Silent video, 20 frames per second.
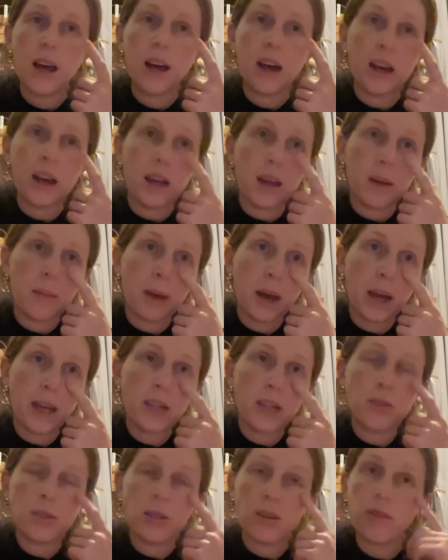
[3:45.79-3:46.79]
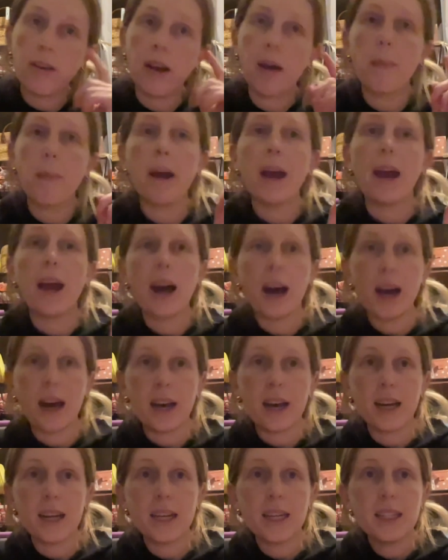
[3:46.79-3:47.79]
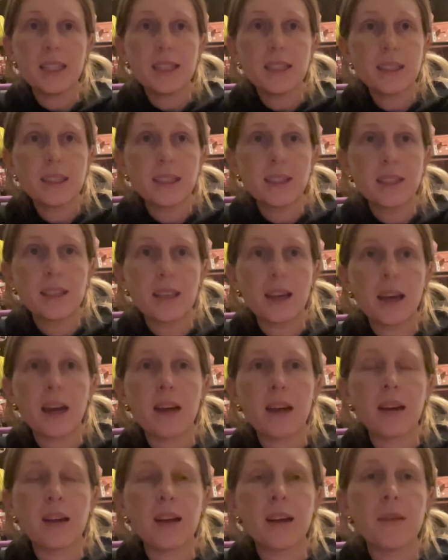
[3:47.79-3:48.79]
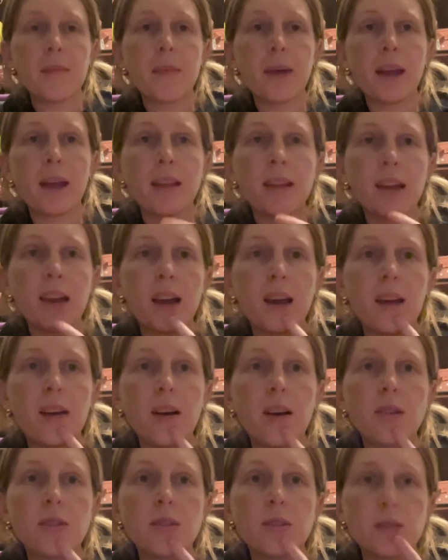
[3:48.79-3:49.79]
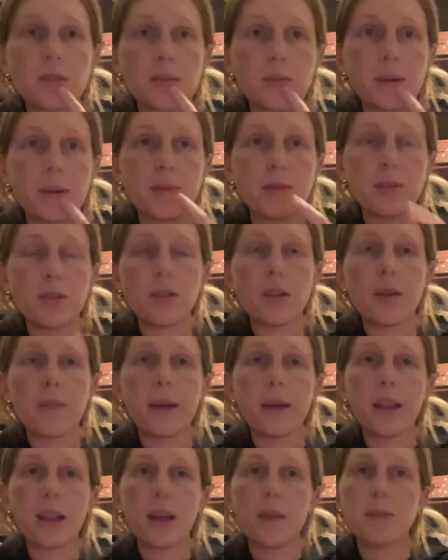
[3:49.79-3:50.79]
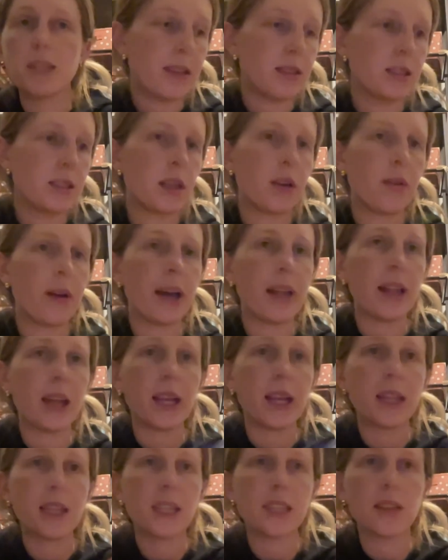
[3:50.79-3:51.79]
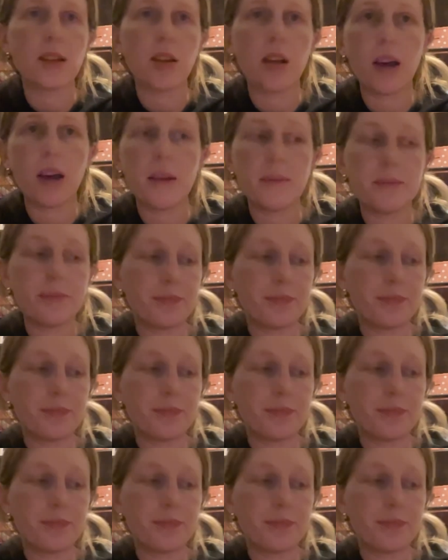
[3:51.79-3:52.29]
I use it around my eyes, and then I also sometimes use it on my lips. So I like this a lot.